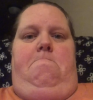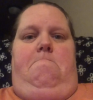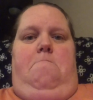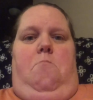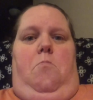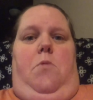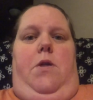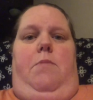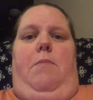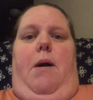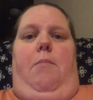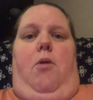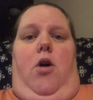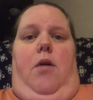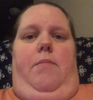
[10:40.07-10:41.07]
With my
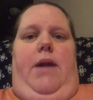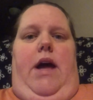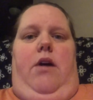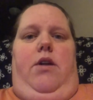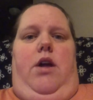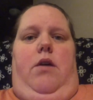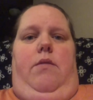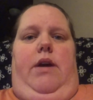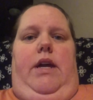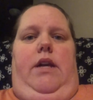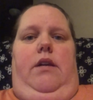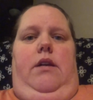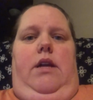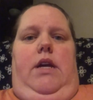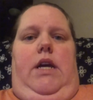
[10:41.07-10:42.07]
mom now
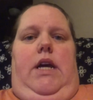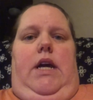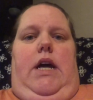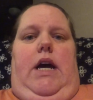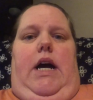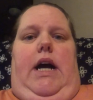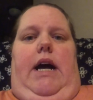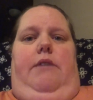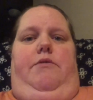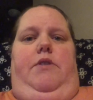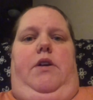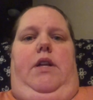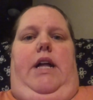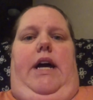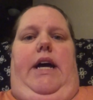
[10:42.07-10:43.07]
knowing, I
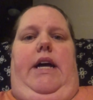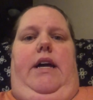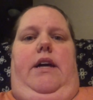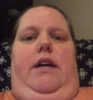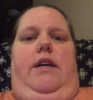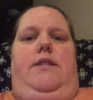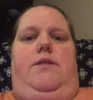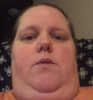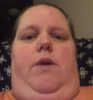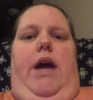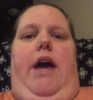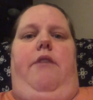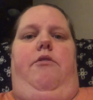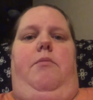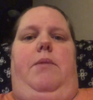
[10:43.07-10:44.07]
feel like it's
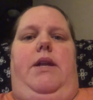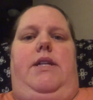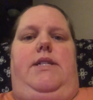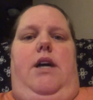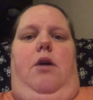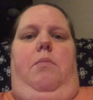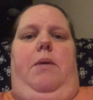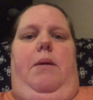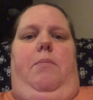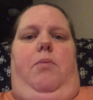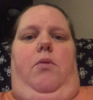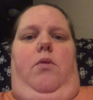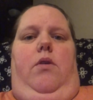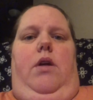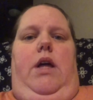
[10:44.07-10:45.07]
okay for me to tell
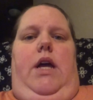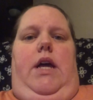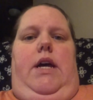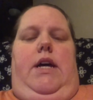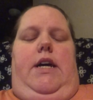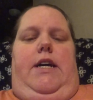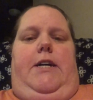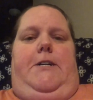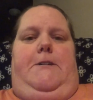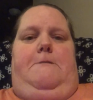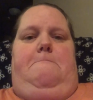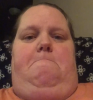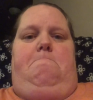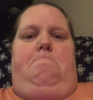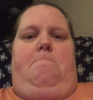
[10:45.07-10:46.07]
people.
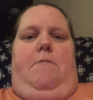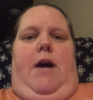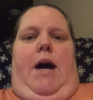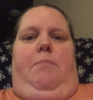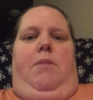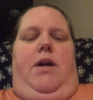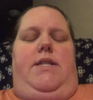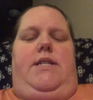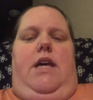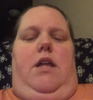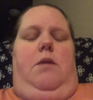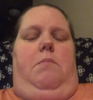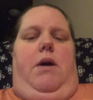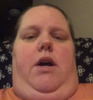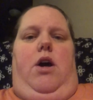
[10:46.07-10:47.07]
I'm not
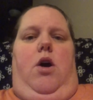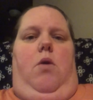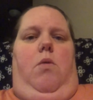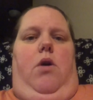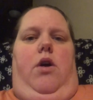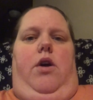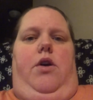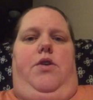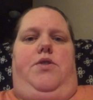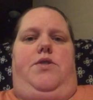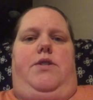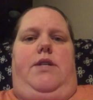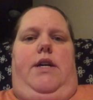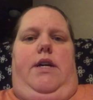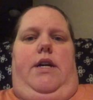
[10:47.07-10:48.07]
telling my
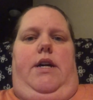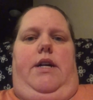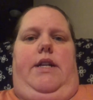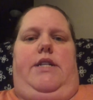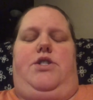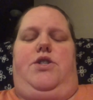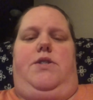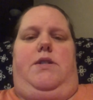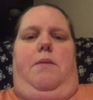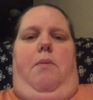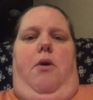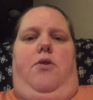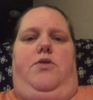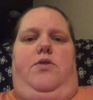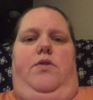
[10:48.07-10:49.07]
coworkers. That's just a
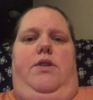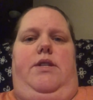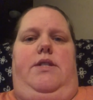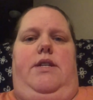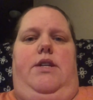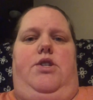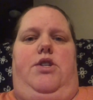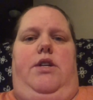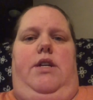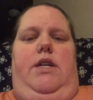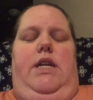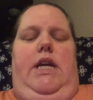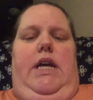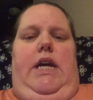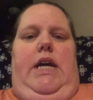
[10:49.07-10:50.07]
personal
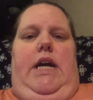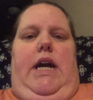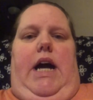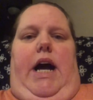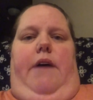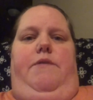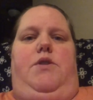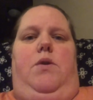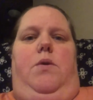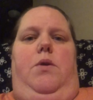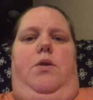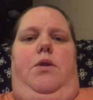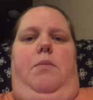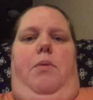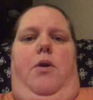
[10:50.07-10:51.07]
decision. I've
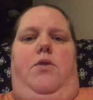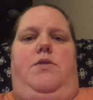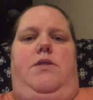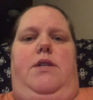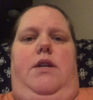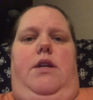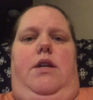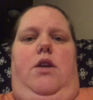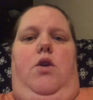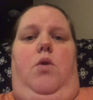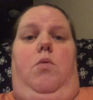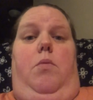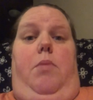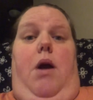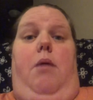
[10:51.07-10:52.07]
told the person
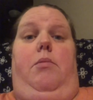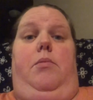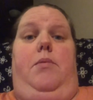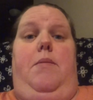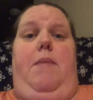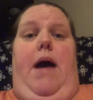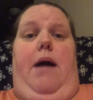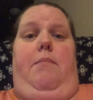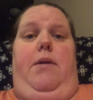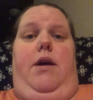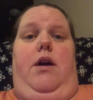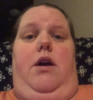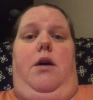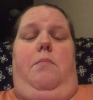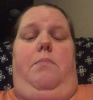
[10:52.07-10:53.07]
who will probably back me
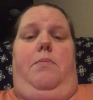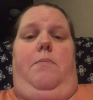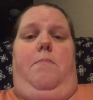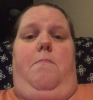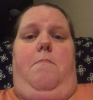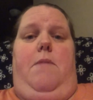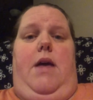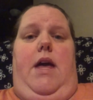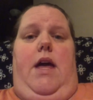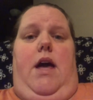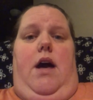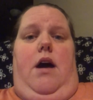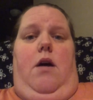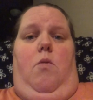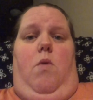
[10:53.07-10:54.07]
up
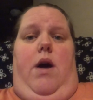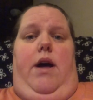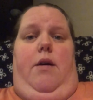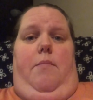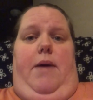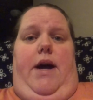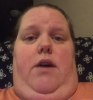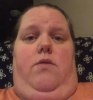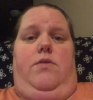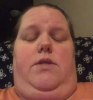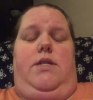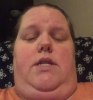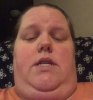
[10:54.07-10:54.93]
while I'm out,